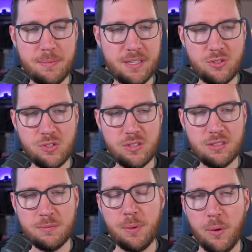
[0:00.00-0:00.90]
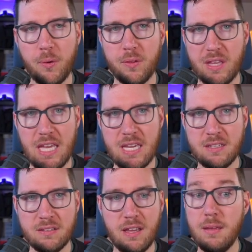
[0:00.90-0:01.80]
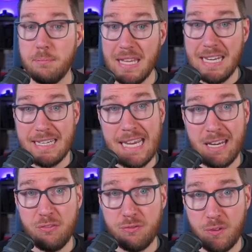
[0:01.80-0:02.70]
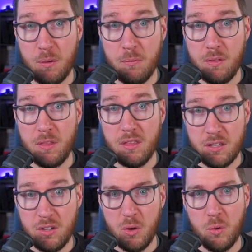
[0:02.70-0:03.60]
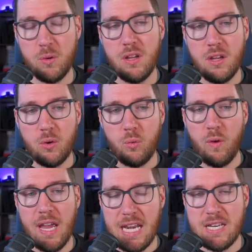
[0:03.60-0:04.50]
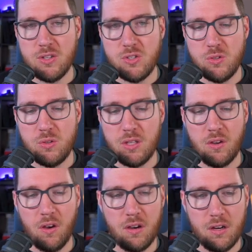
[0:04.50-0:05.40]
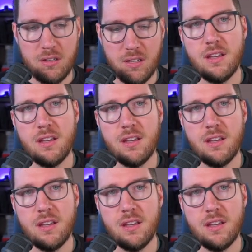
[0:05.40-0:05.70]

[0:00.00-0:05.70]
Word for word: because you can pull in metadata from the note right into the card.